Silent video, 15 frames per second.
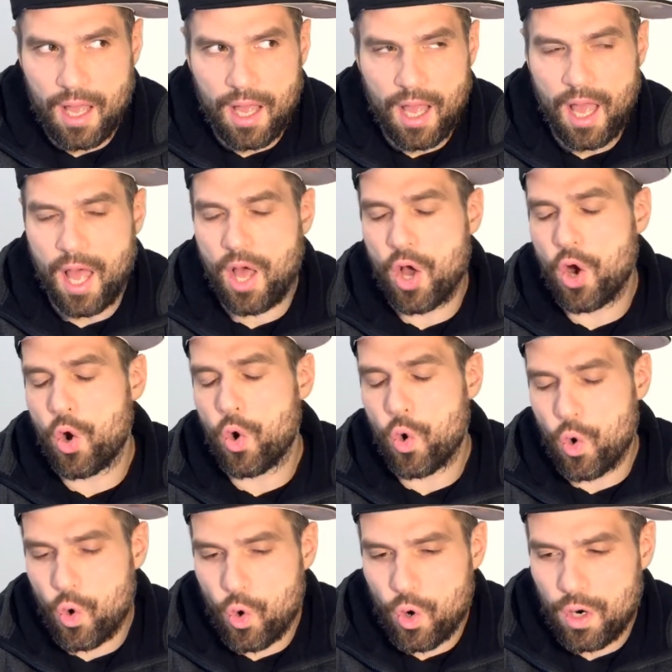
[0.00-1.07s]

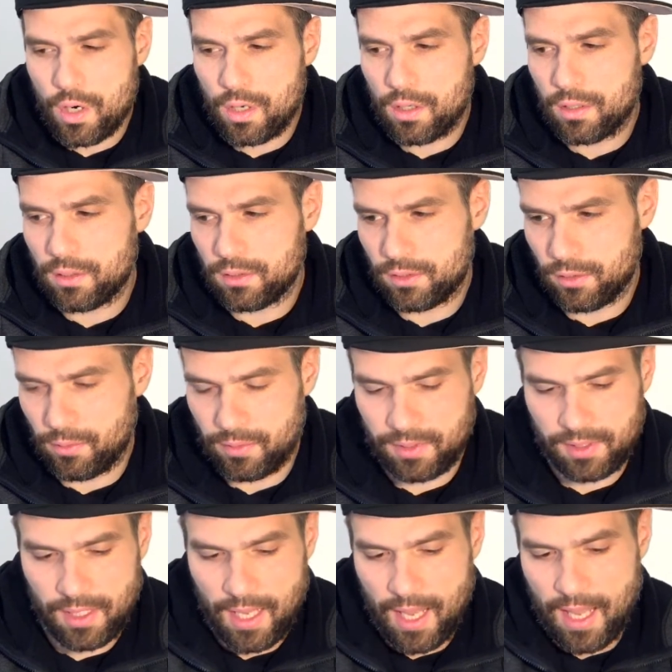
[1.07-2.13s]
L, so it's
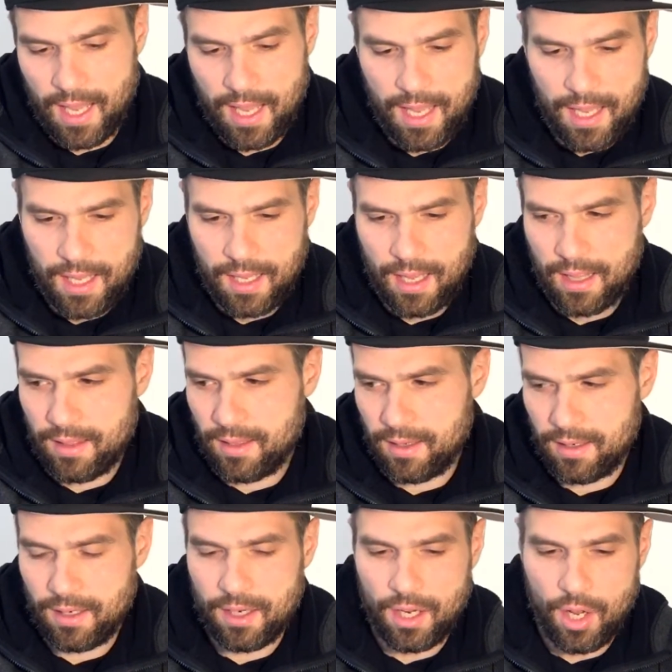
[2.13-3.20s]
E and
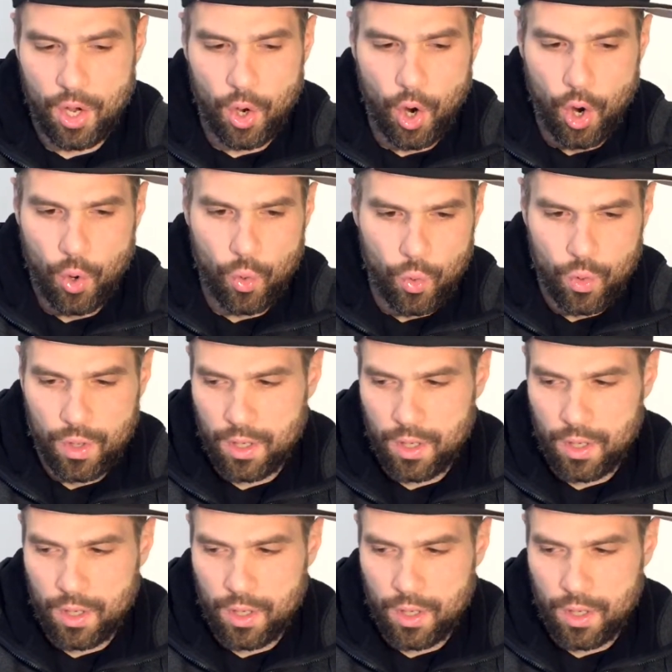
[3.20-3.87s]
then O,